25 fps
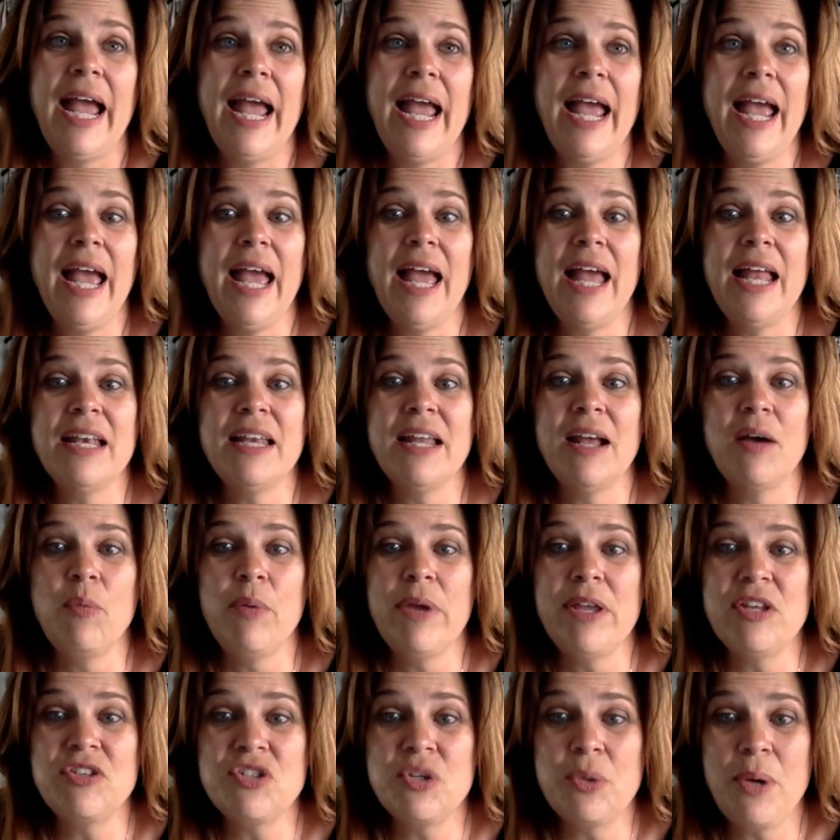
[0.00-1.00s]
And
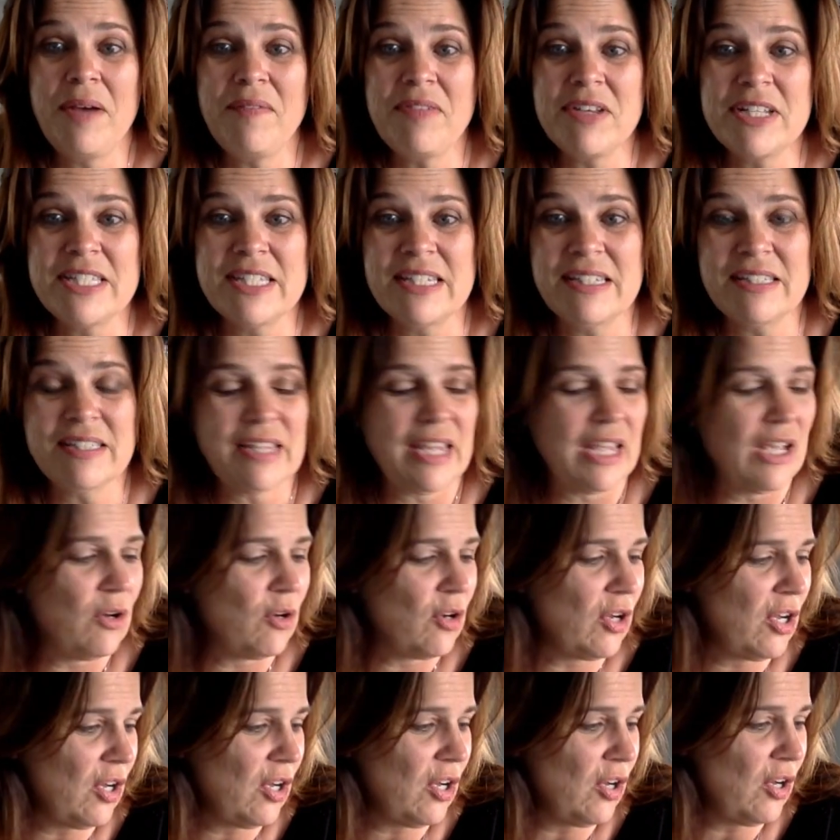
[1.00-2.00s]
we do have a
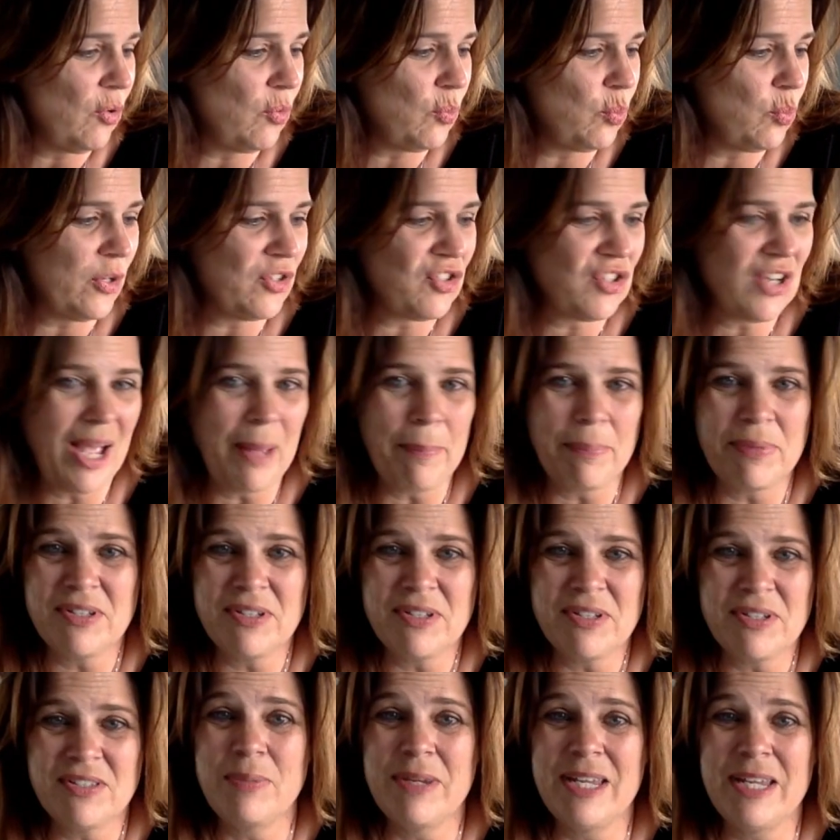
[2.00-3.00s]
discount code, which
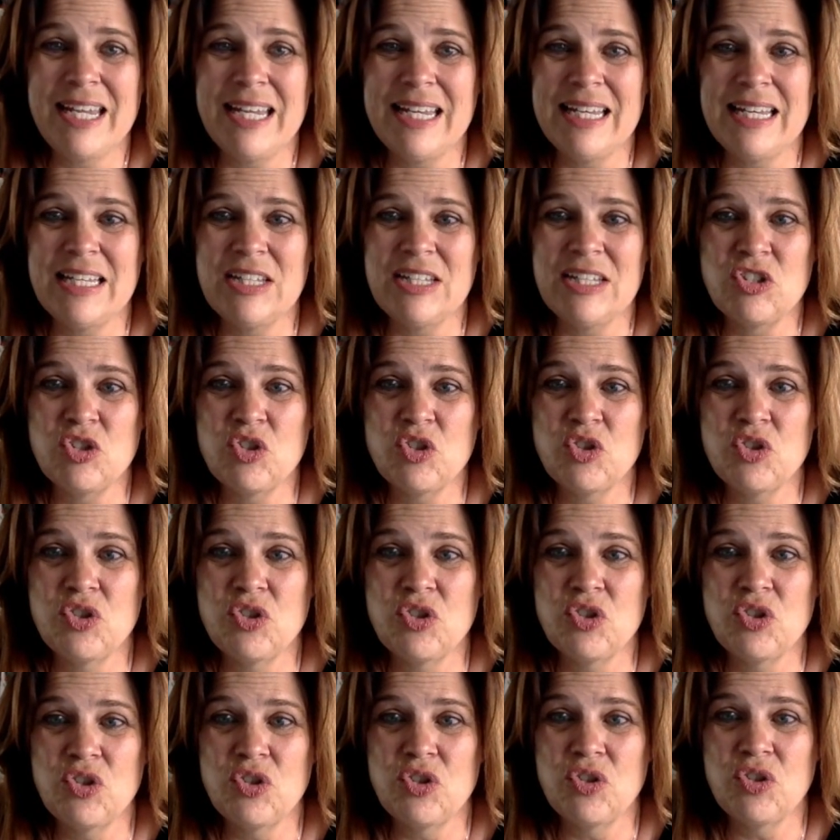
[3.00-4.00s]
happens to be
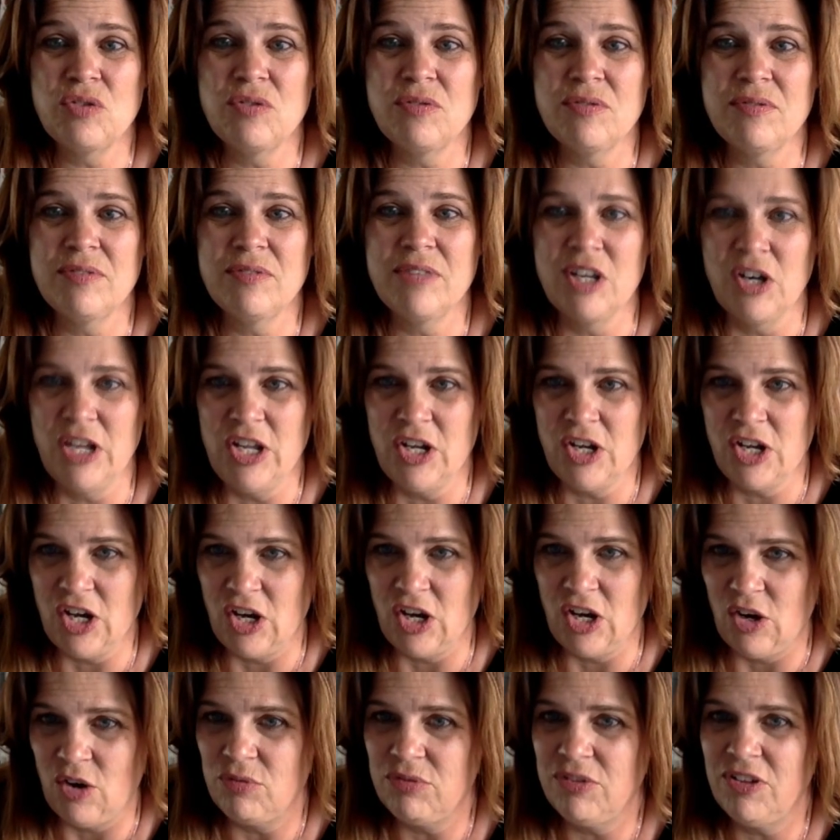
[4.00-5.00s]
there you
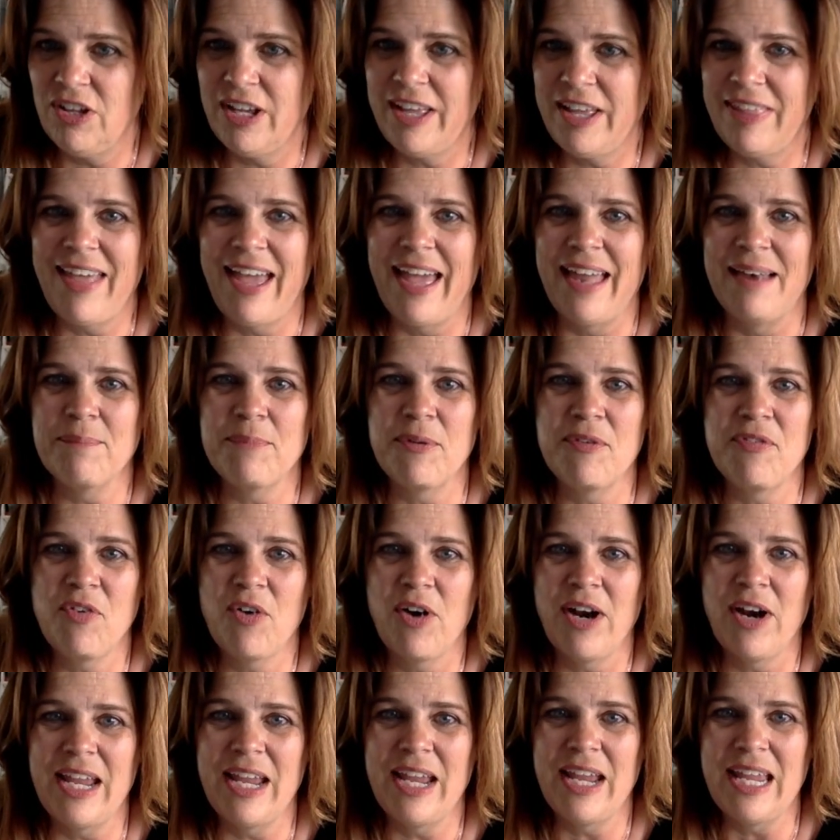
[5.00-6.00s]
go. Look at that.
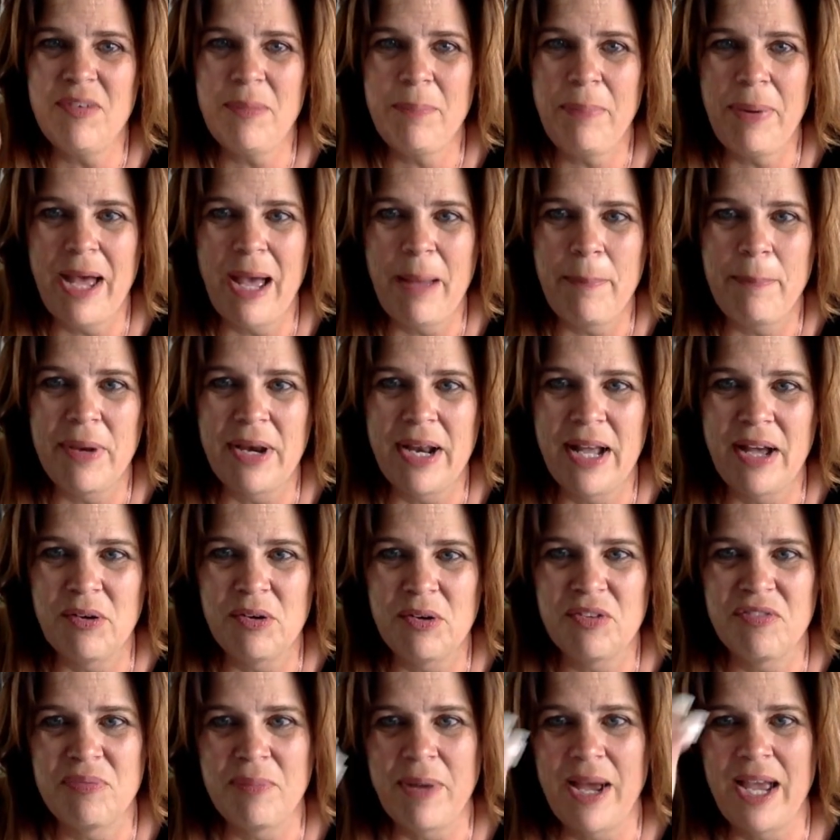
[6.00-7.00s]
Before I even pop it
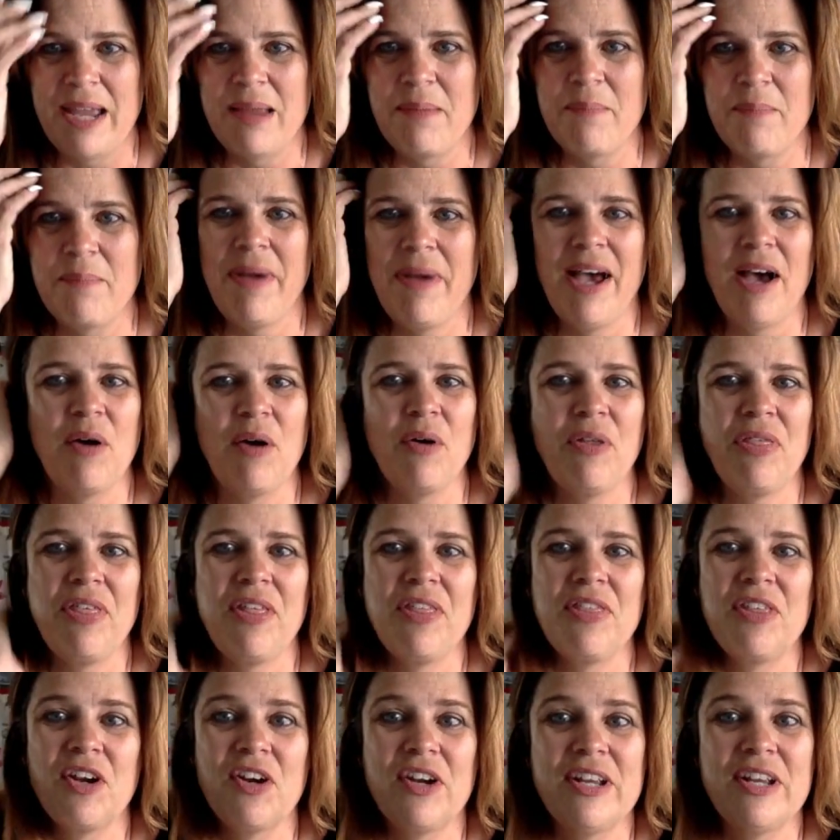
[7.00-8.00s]
out of my mouth,
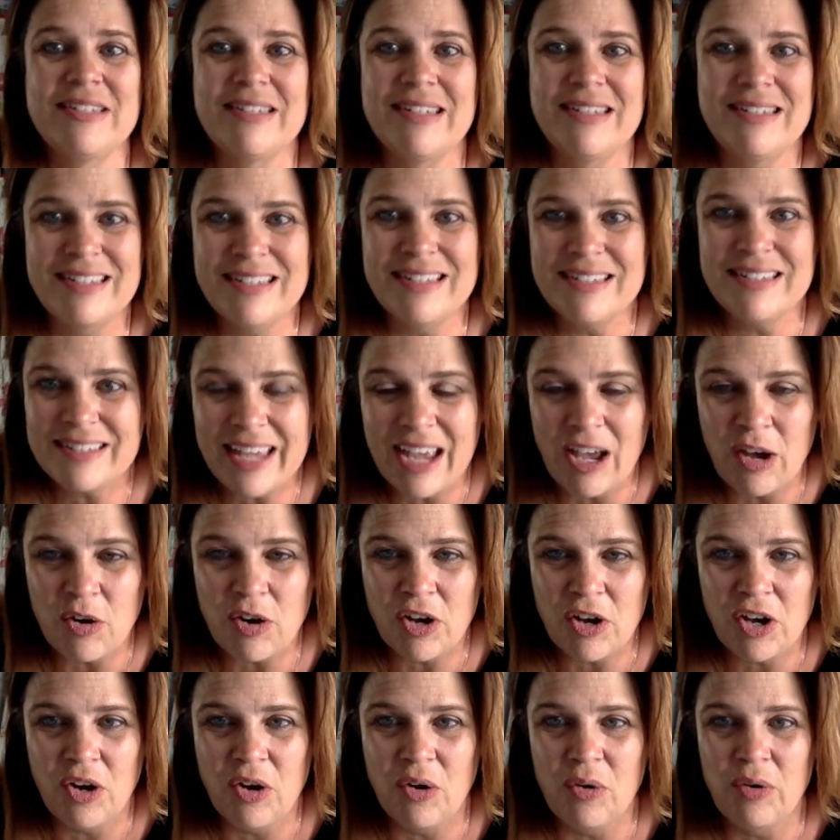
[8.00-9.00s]
there is a
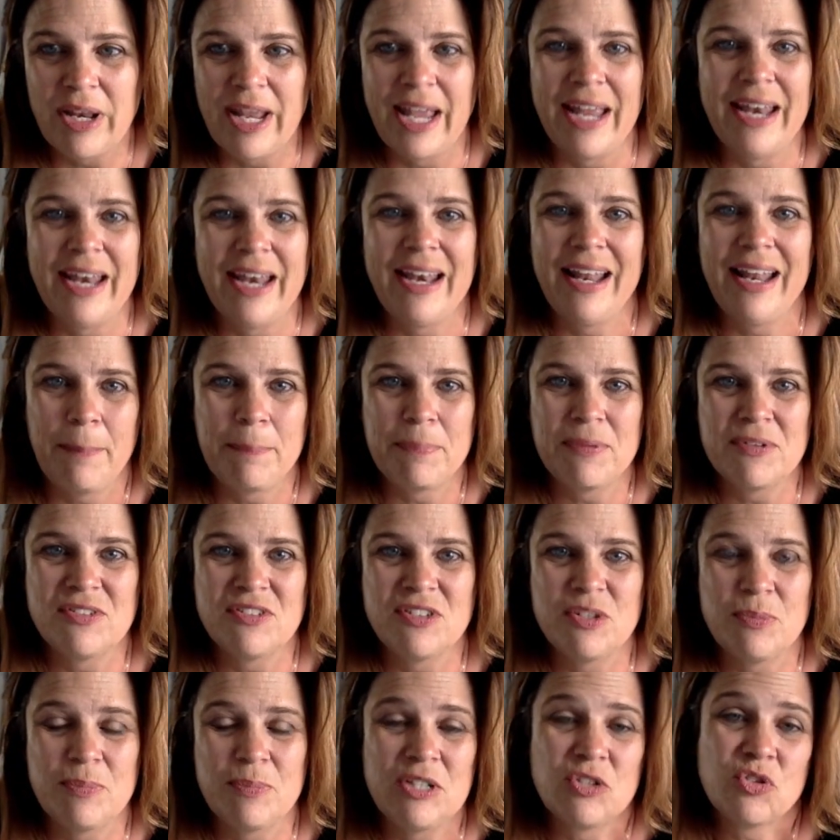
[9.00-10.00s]
discount code, and it happens
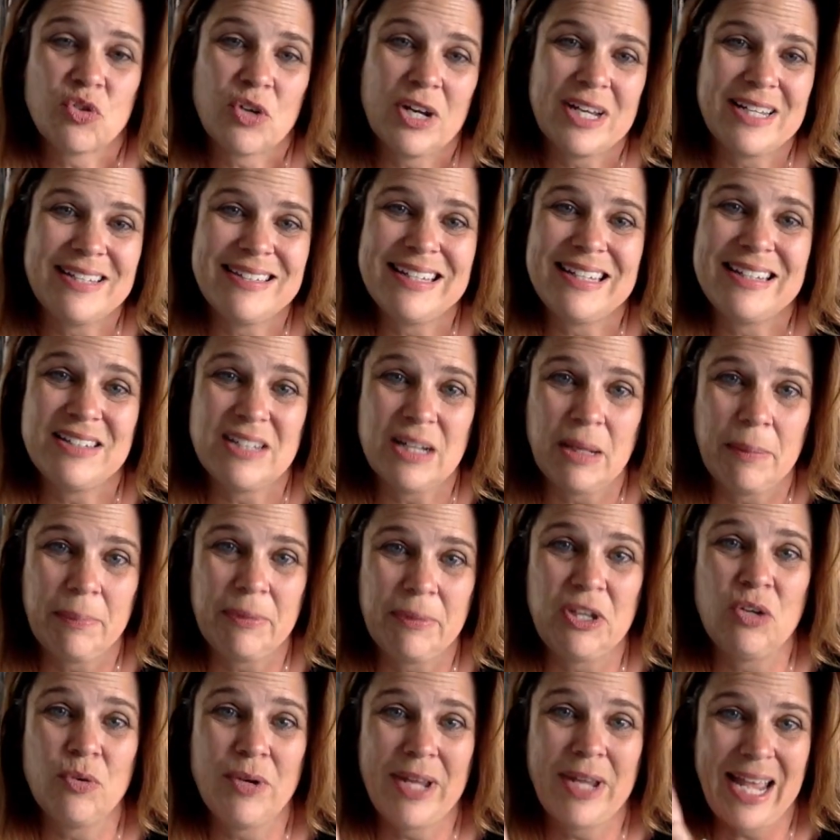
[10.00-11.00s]
to be Tracy
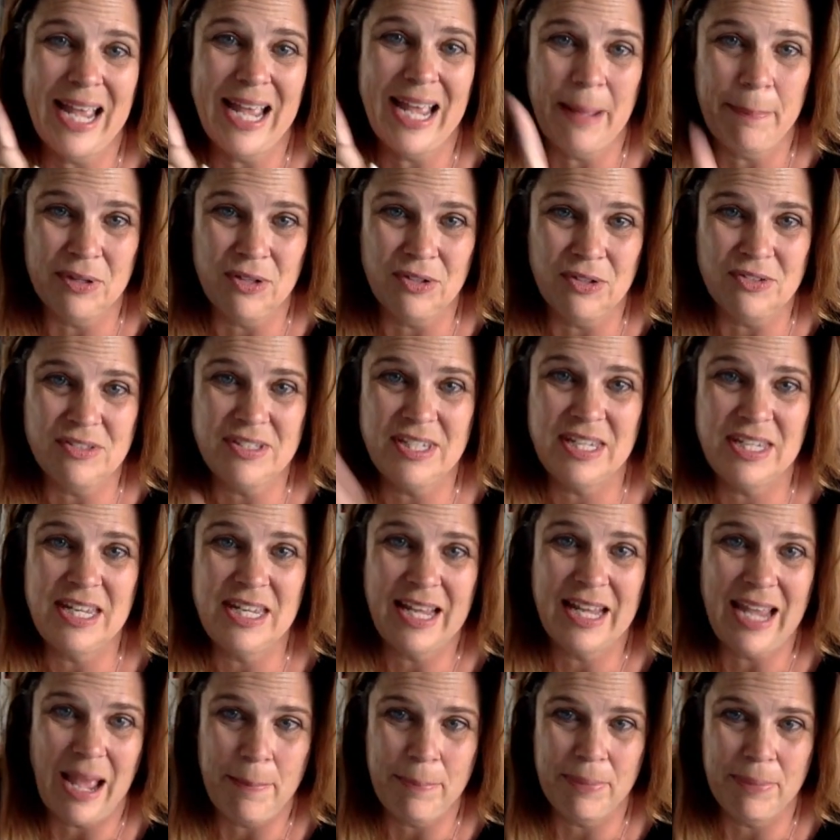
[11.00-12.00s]
W, capital T,
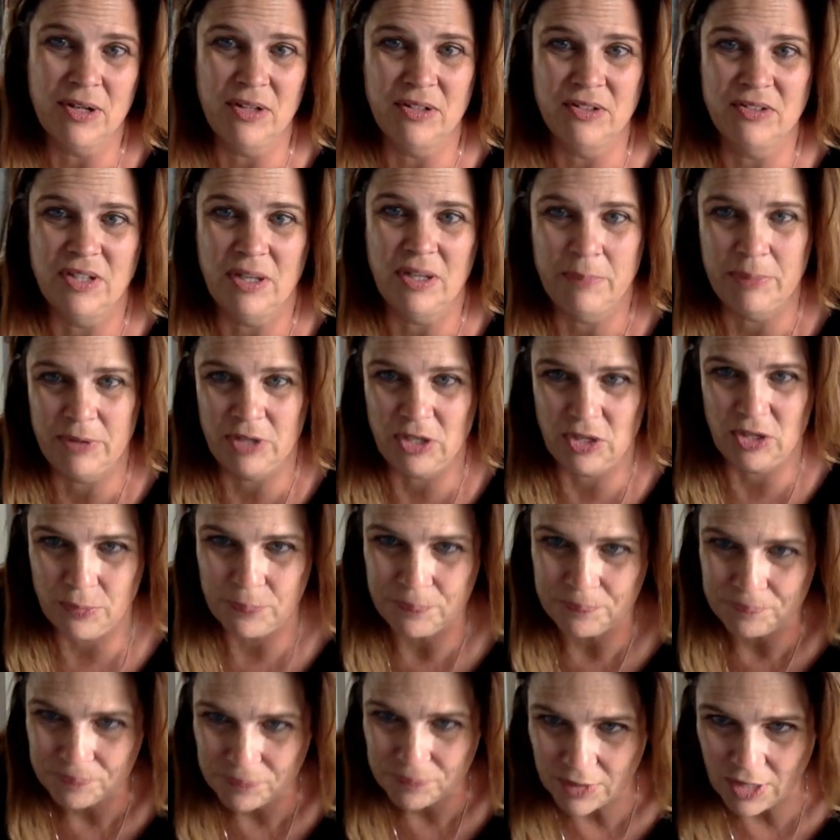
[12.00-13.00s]
capital W.
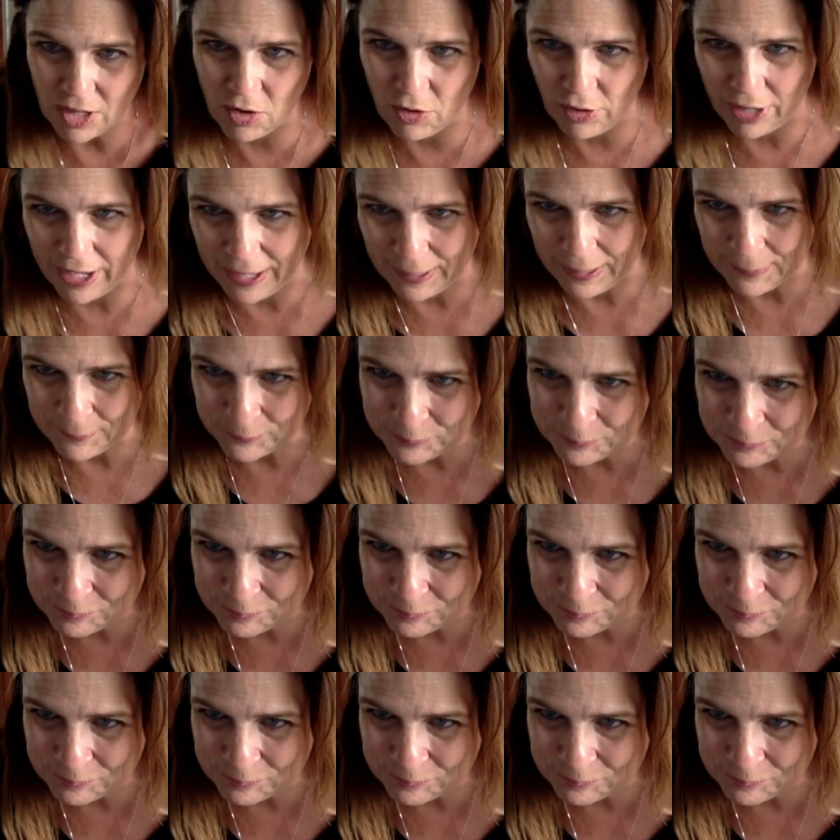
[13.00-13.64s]
Okay.